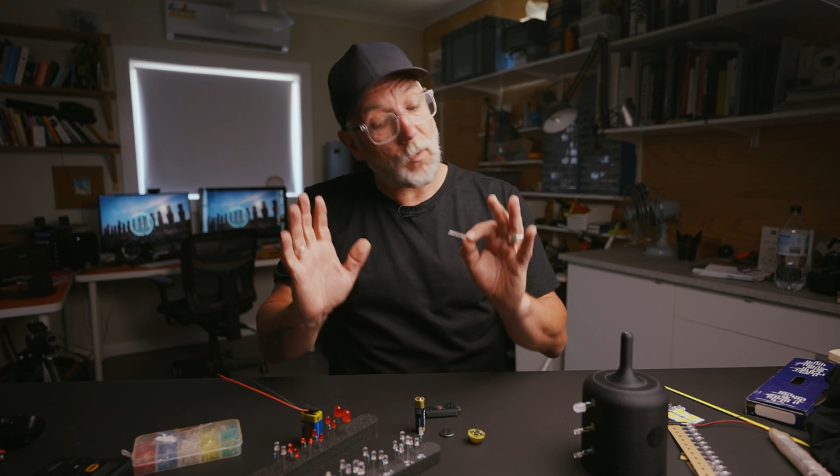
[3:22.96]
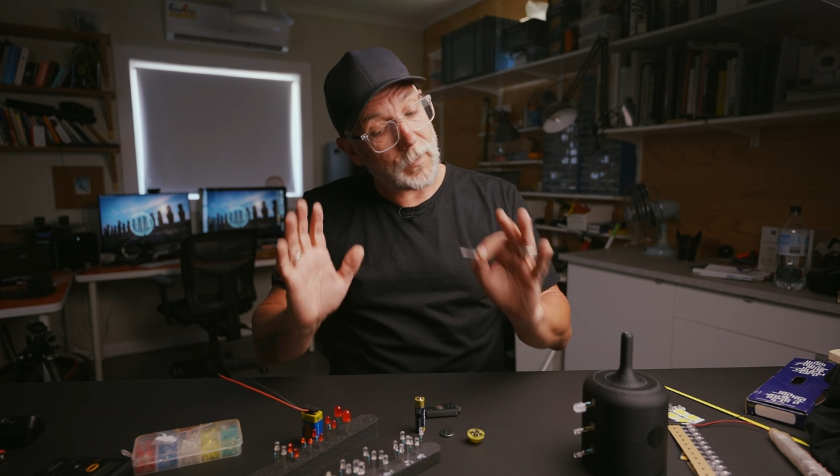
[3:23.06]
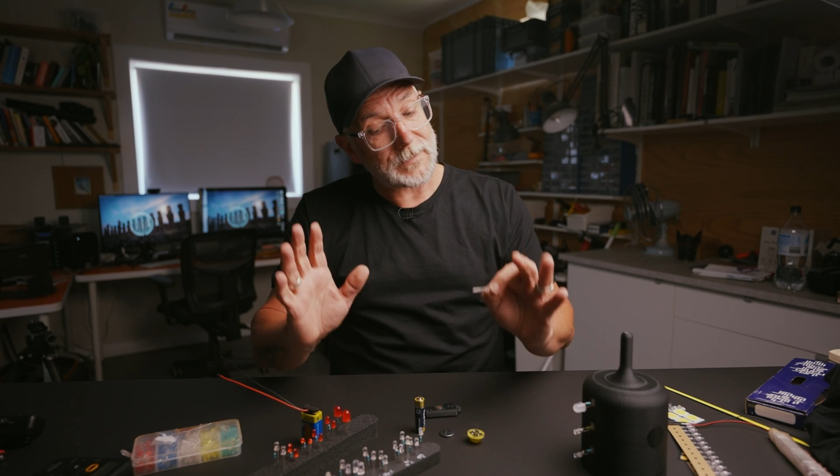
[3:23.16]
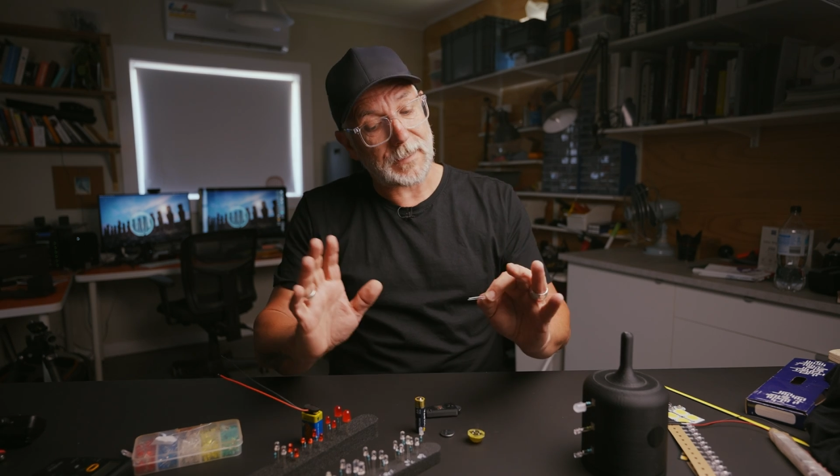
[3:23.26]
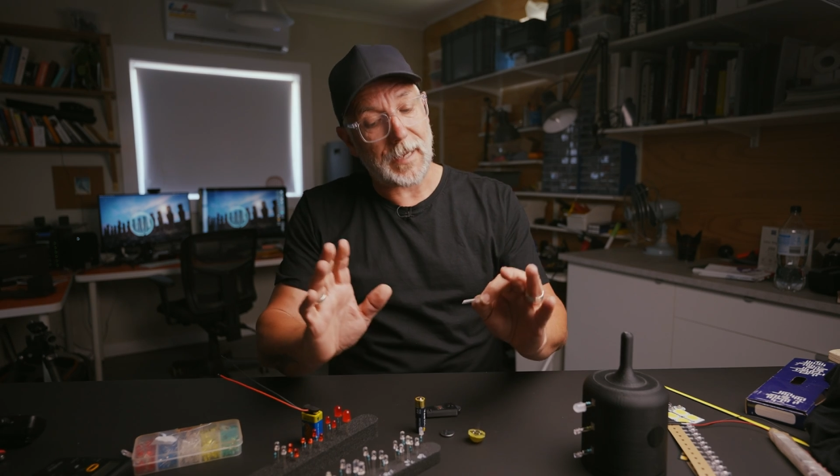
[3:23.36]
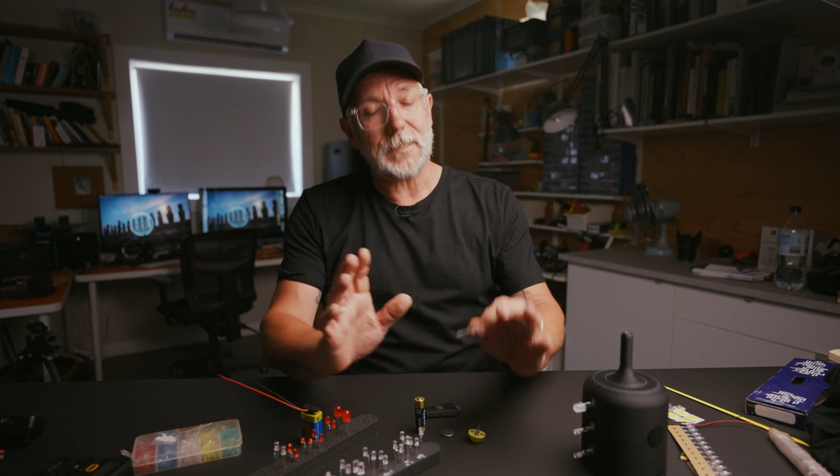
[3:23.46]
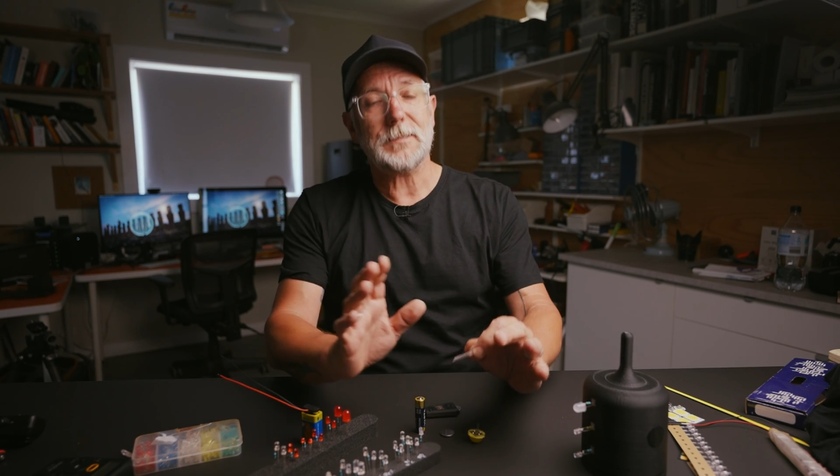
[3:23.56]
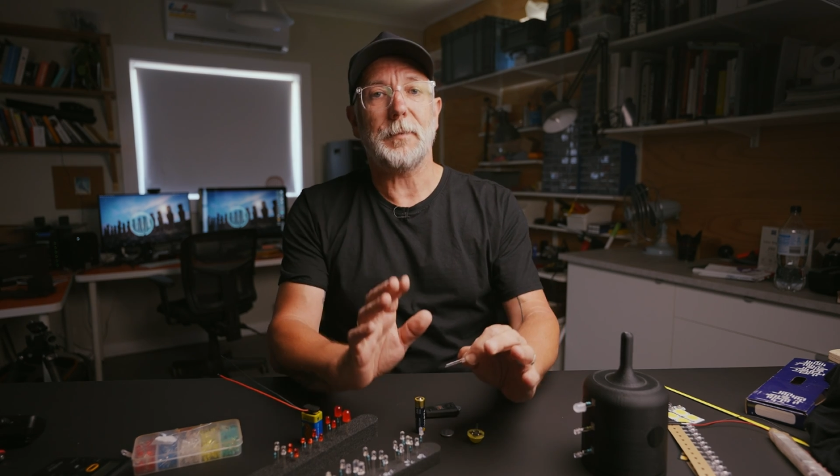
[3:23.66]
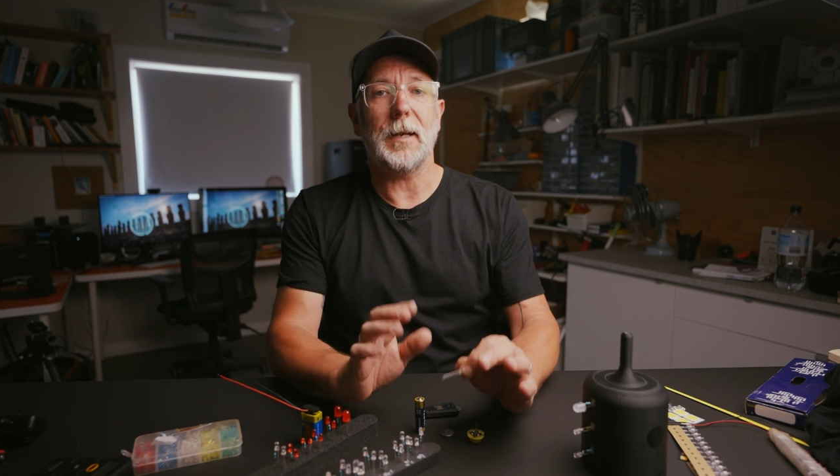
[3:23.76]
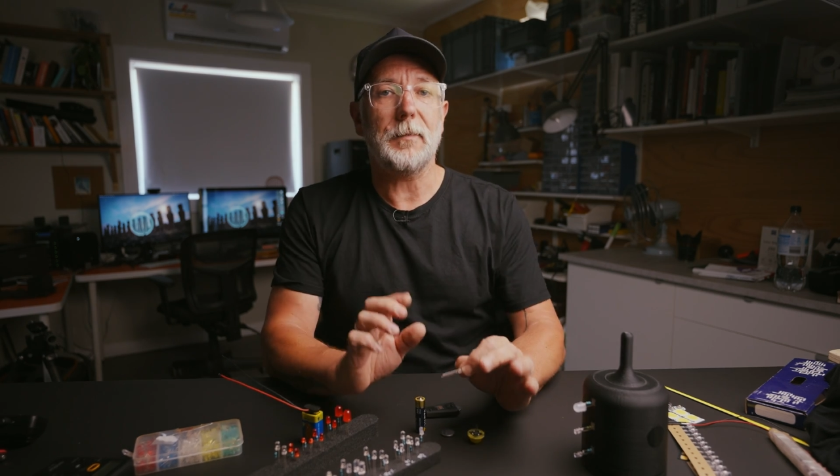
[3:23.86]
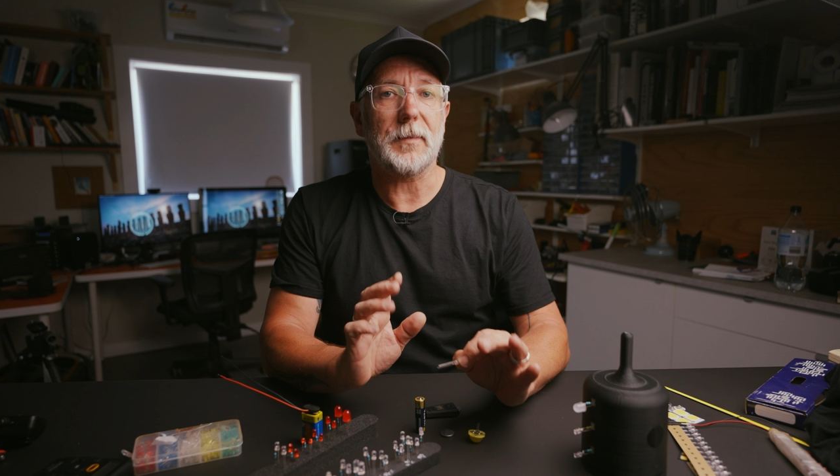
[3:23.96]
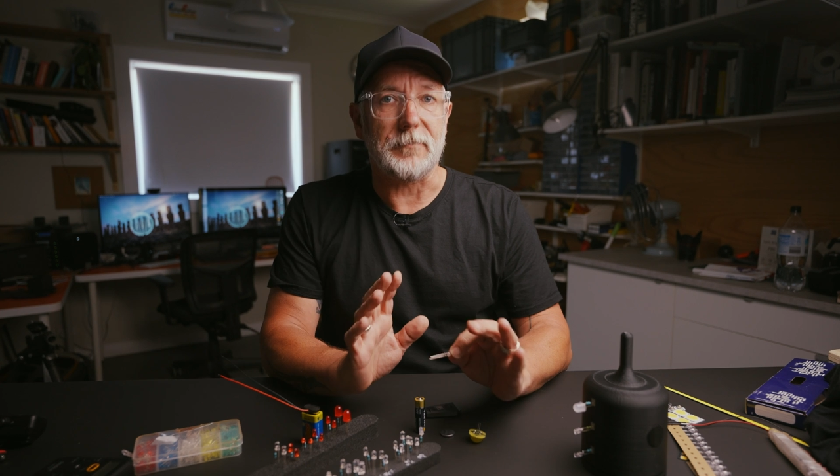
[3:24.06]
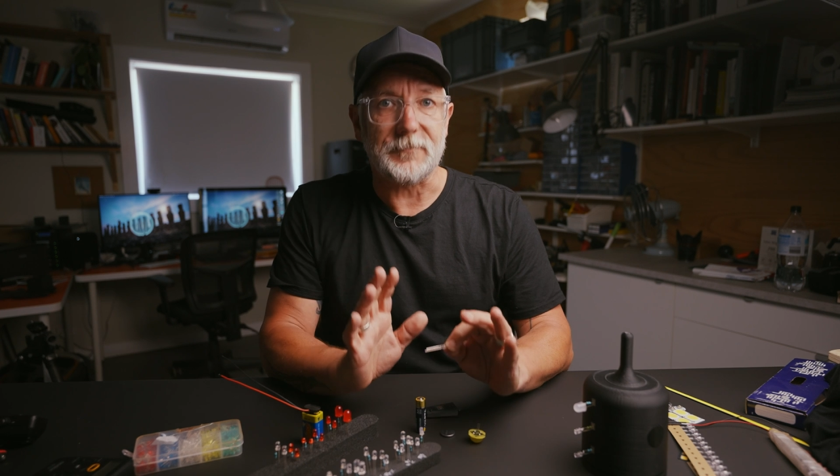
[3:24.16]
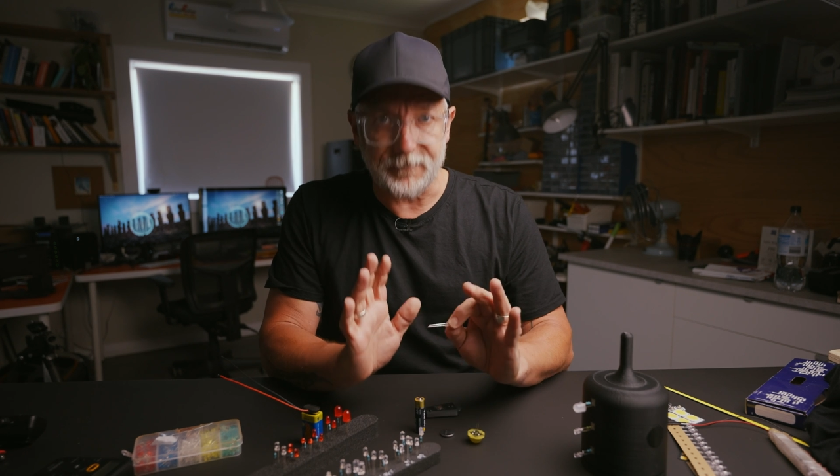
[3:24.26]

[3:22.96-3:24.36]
always the case, but the